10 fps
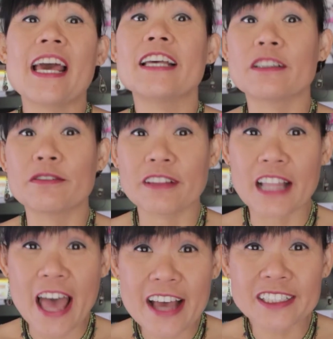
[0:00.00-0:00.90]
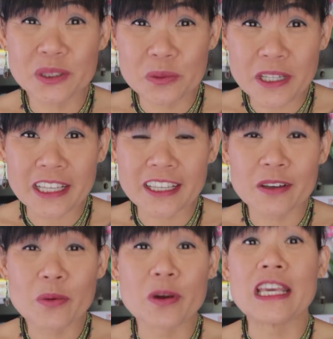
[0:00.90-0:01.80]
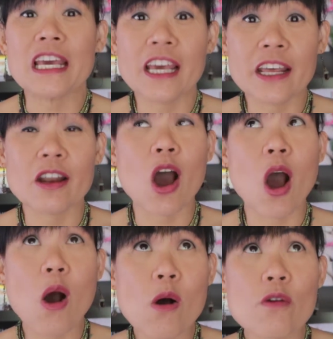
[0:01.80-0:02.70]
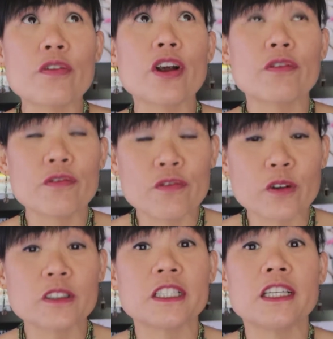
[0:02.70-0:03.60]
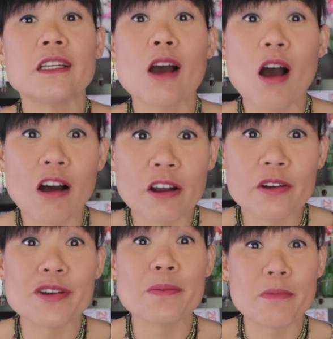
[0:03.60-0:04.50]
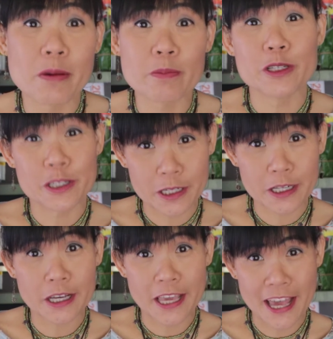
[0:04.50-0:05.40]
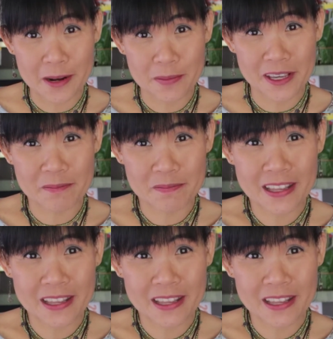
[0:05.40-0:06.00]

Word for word: As of last week, we hit over fourteen hundred members in the Academy.